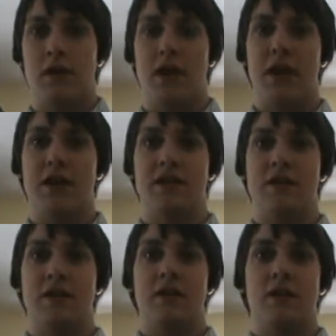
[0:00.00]
And
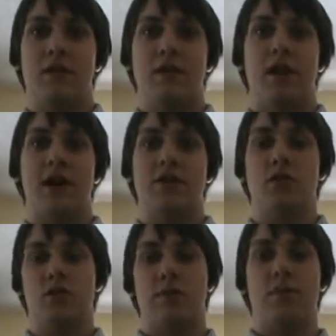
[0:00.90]
I
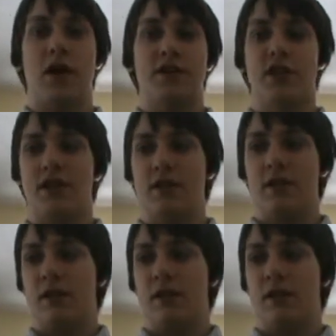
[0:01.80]
took the project